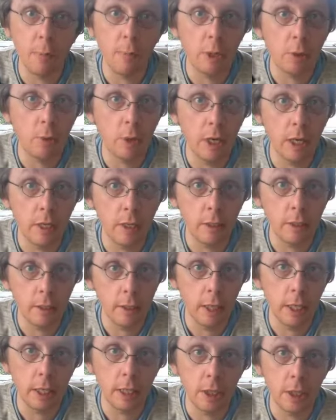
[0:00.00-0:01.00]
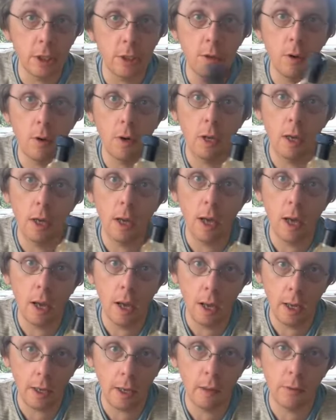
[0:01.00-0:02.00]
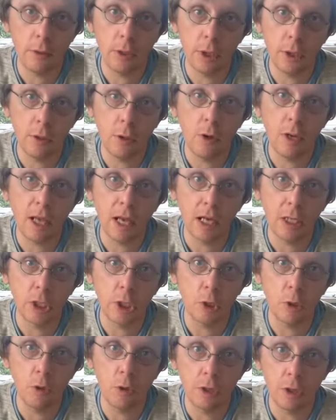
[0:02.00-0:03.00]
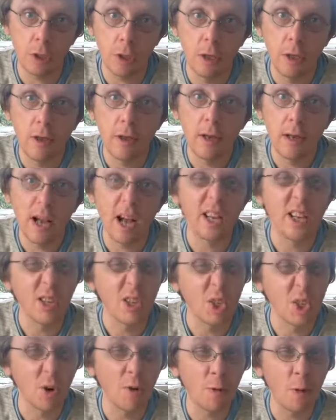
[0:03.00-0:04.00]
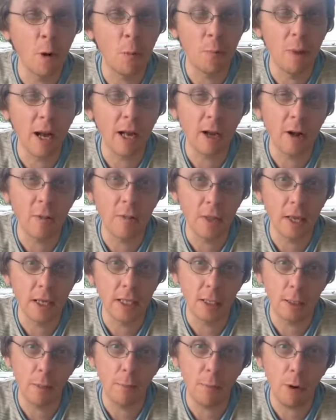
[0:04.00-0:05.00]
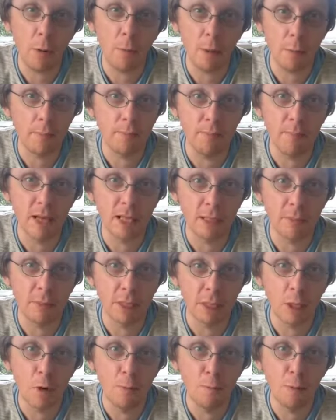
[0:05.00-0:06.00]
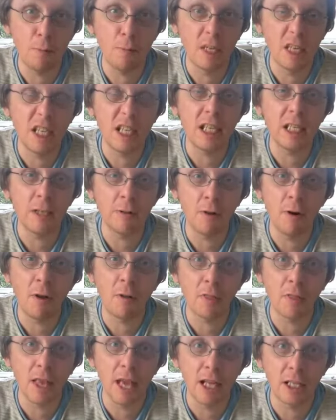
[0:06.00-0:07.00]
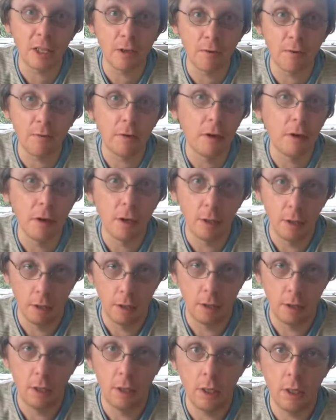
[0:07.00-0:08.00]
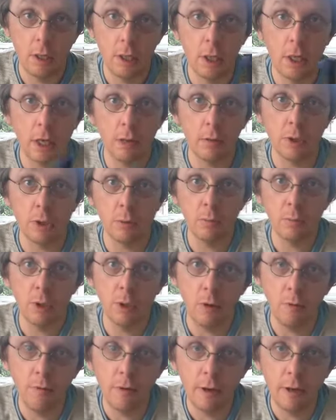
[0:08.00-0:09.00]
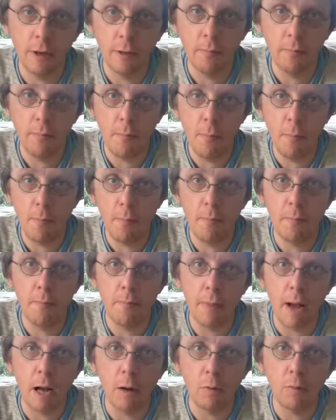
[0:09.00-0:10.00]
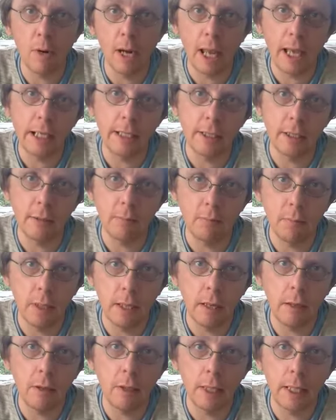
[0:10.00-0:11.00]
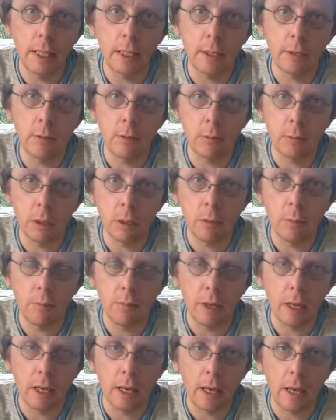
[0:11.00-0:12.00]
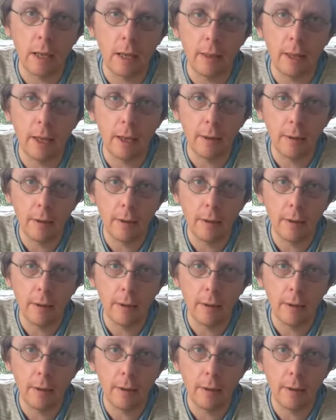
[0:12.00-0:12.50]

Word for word: between needing the toilet and going to the toilet gets shorter, I do sort of cut back on this. So I'm probably messing myself up and teetering on the edge of, you know, some sort of um, bowel related illness or something like that.